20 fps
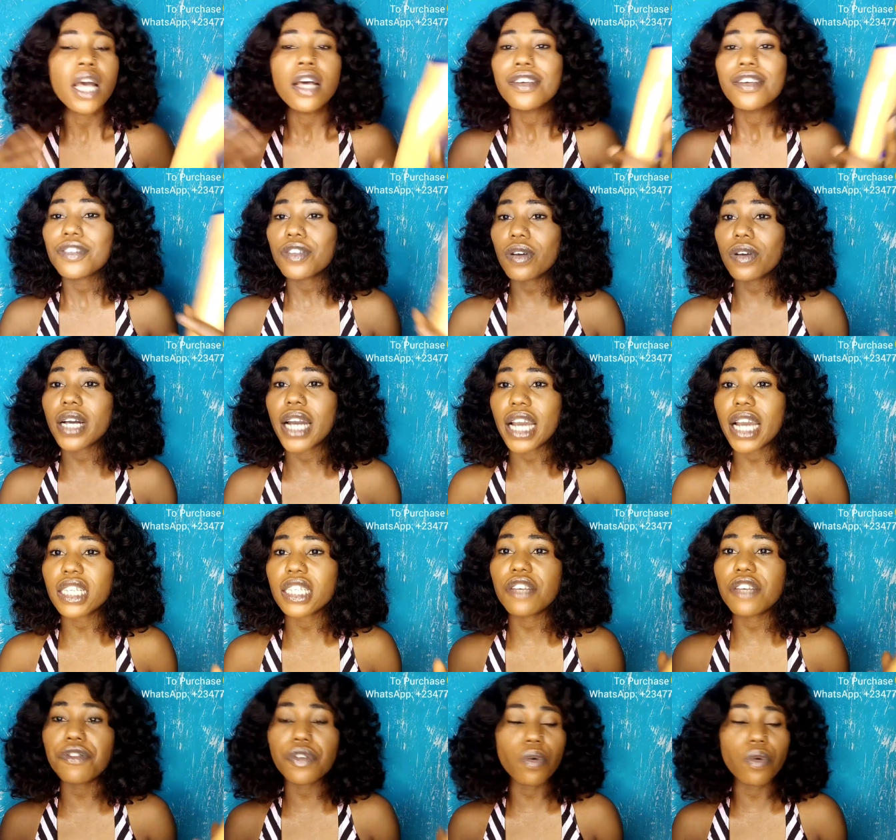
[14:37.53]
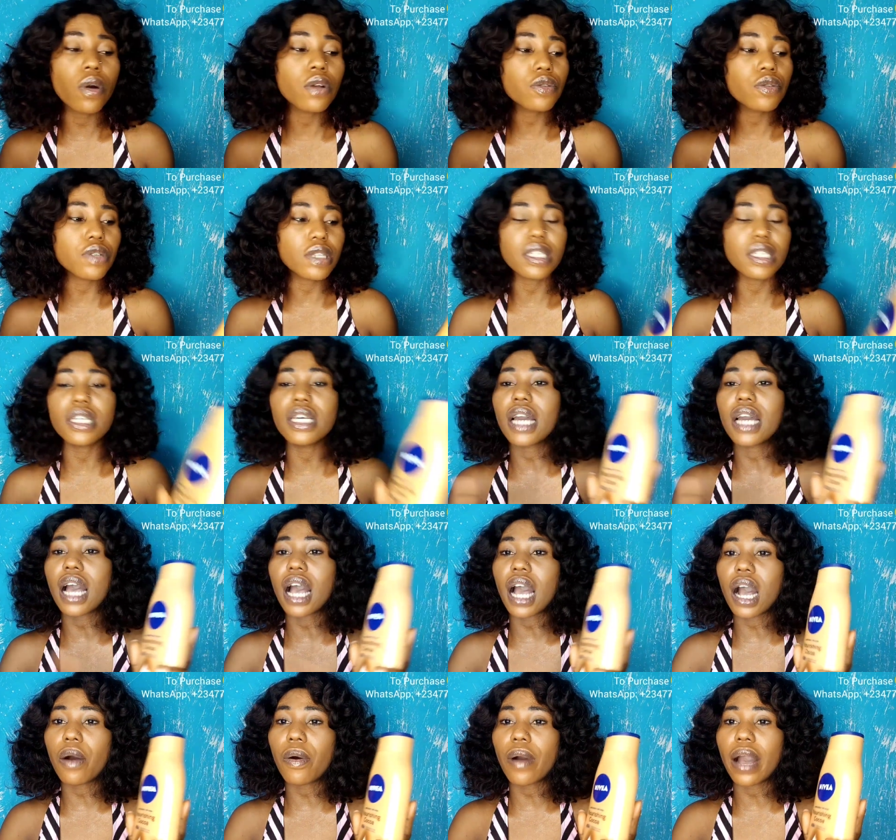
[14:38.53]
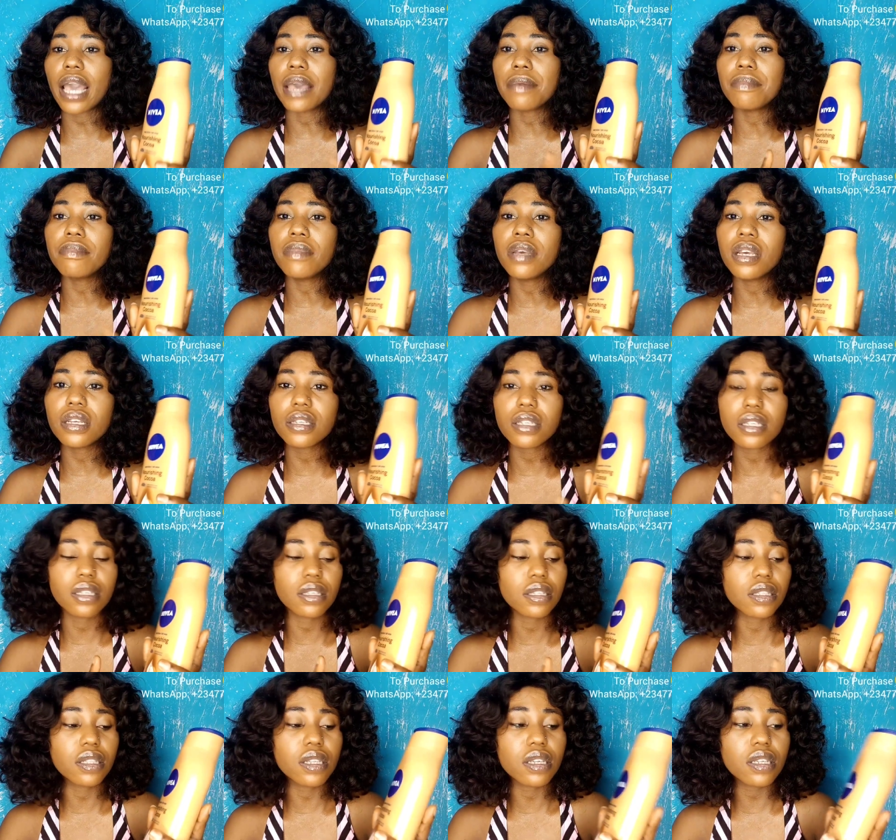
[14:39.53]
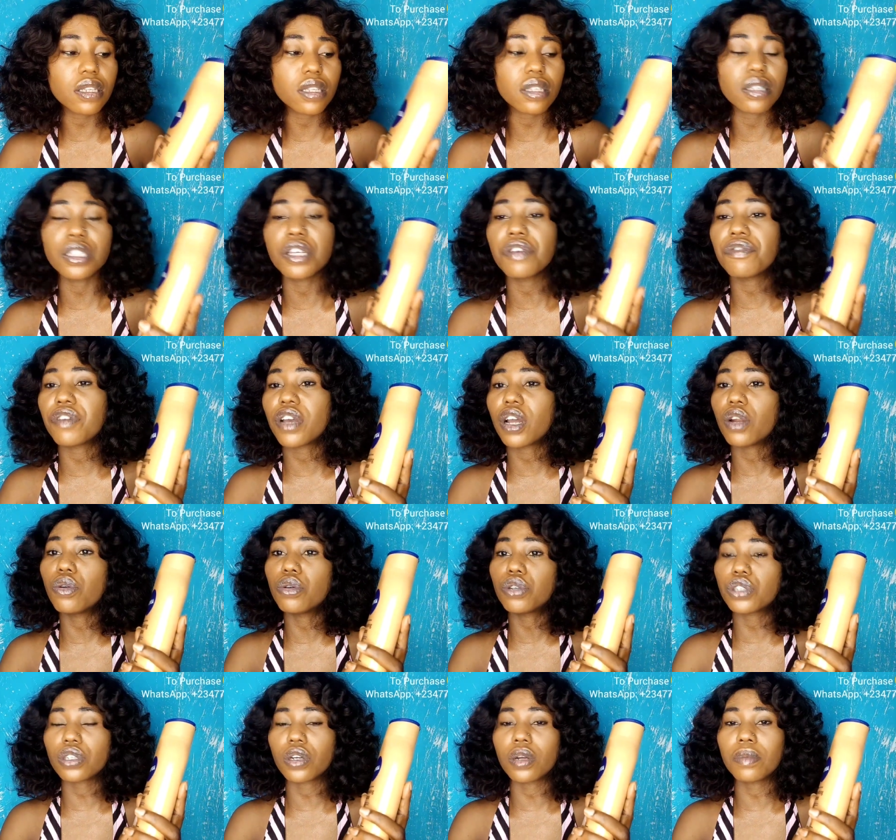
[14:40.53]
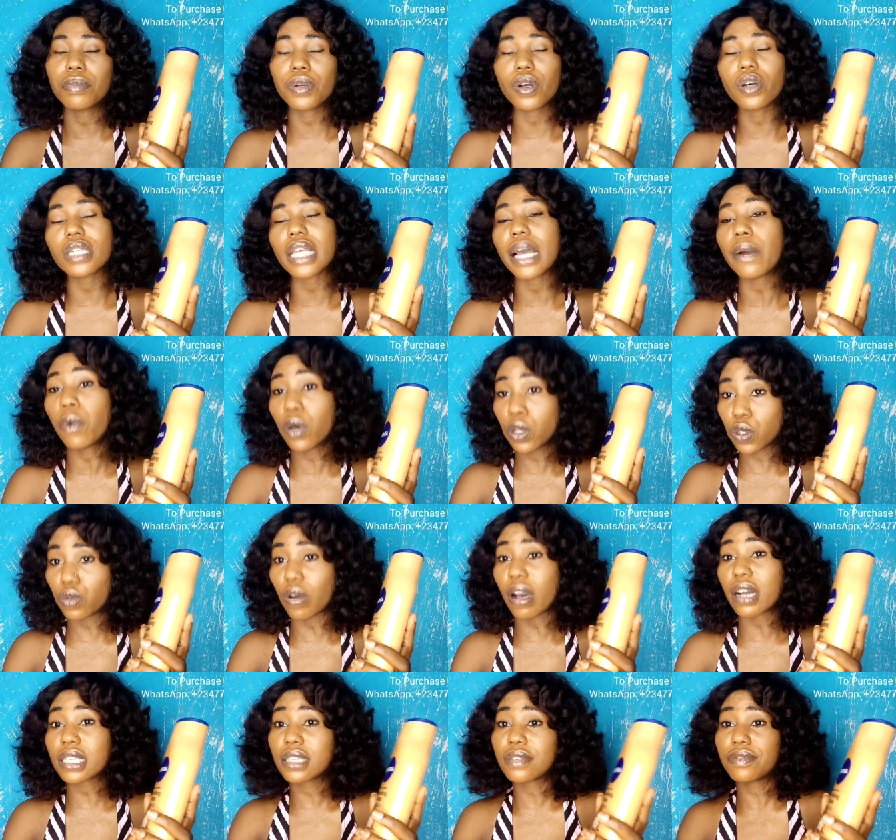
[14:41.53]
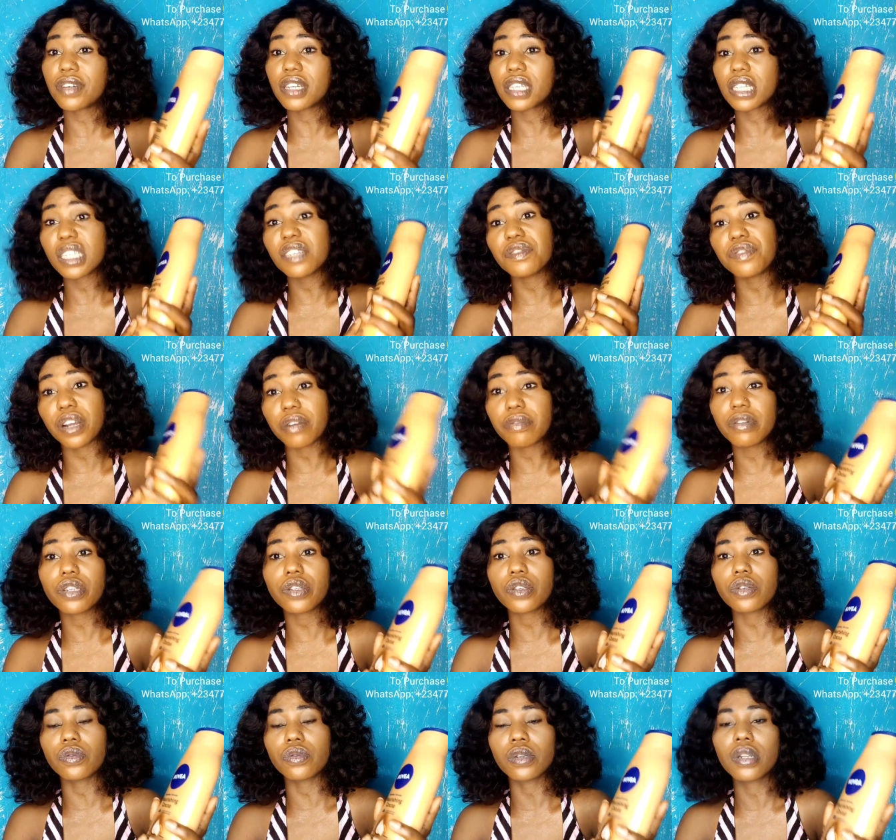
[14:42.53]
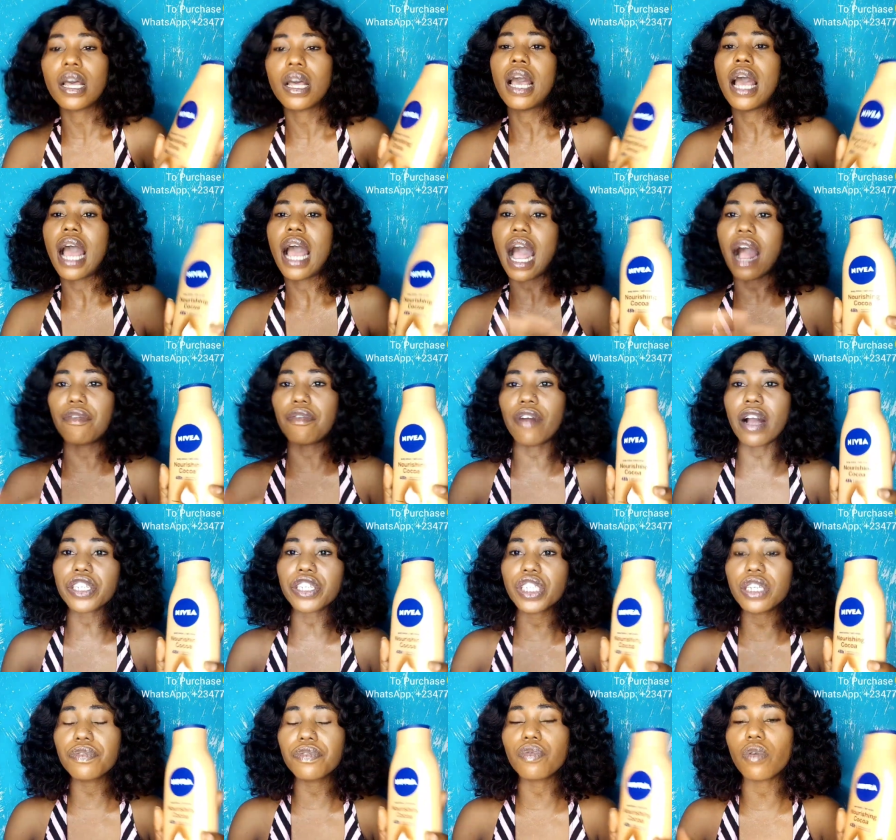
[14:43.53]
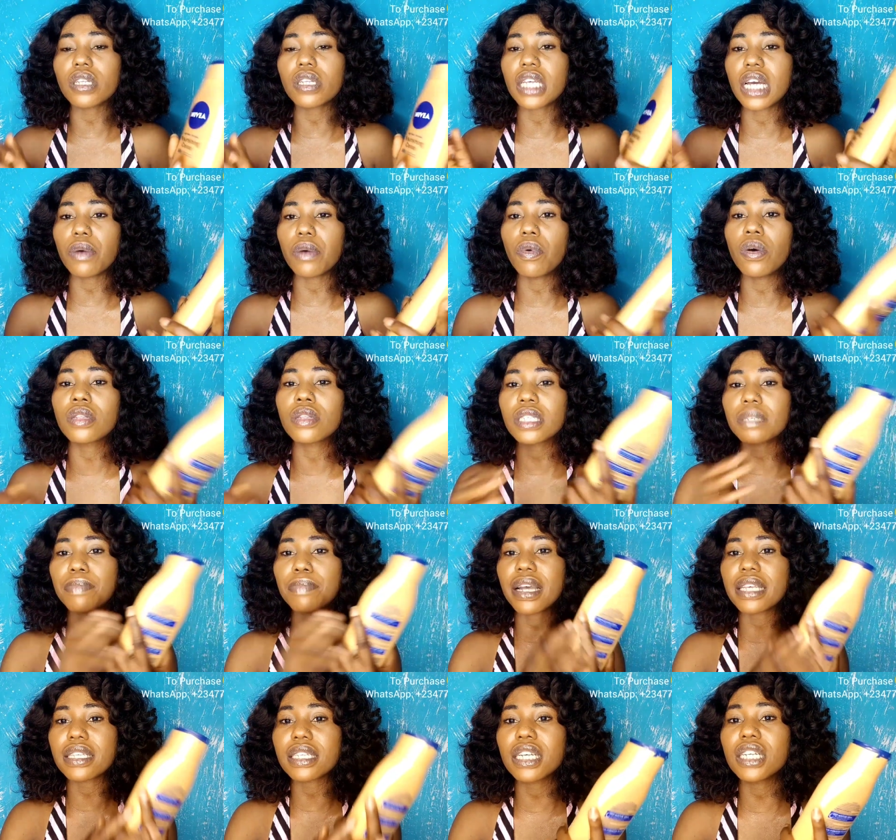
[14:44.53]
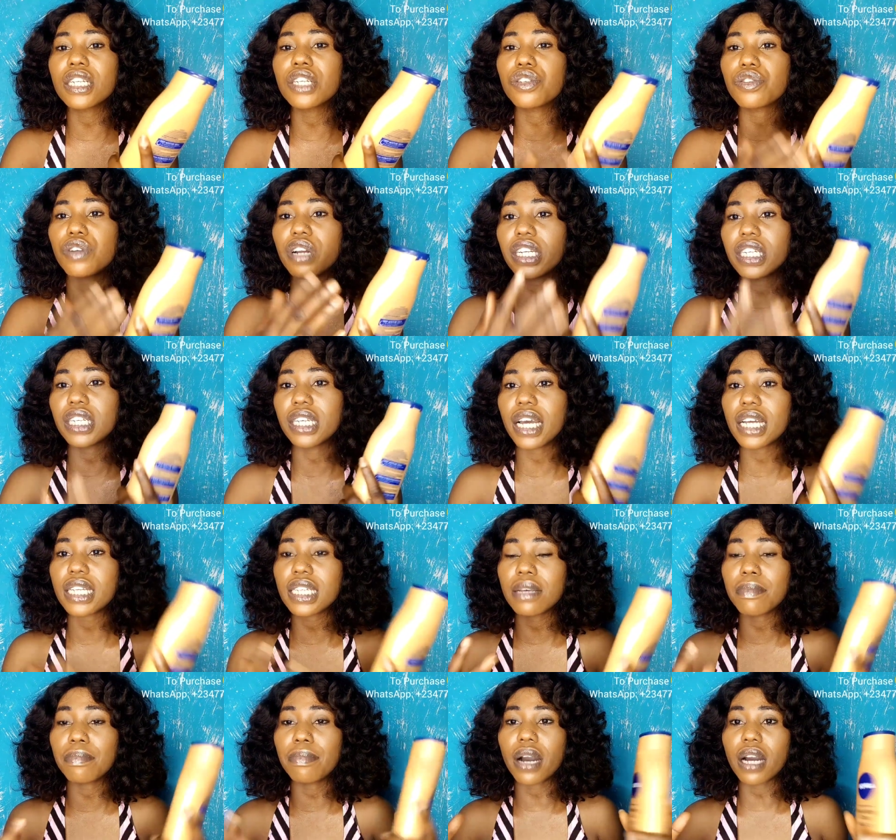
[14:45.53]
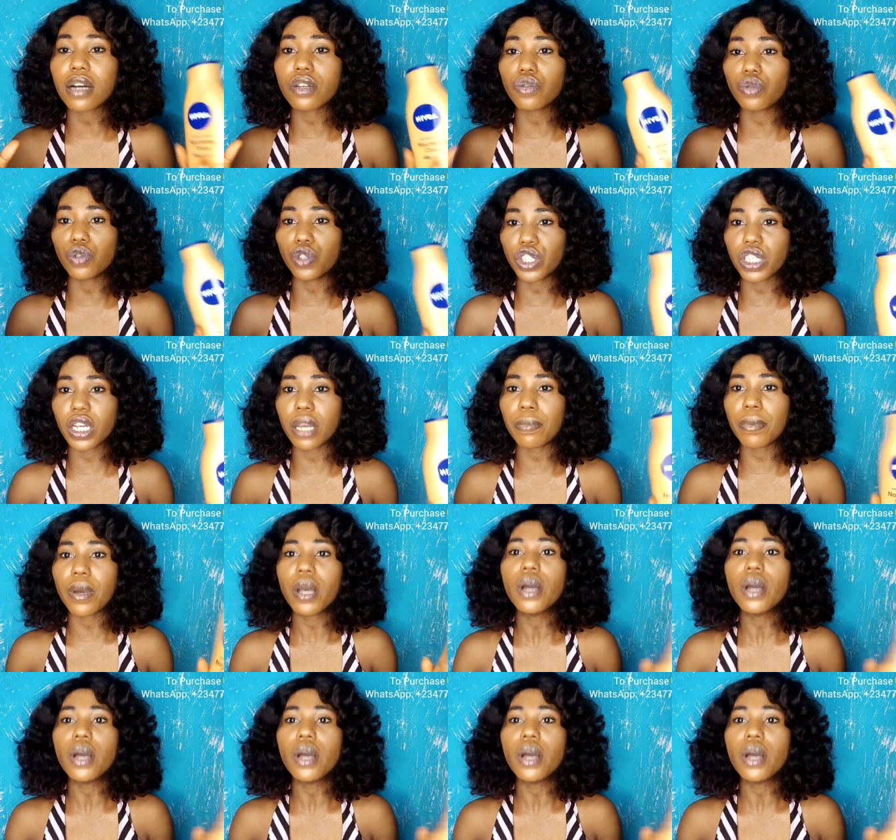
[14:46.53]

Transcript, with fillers: So guys, if you want to see how I mix this Nivea lotion, because I want to activate it very soon, I've achieved what I want. My skin is already getting back to shape,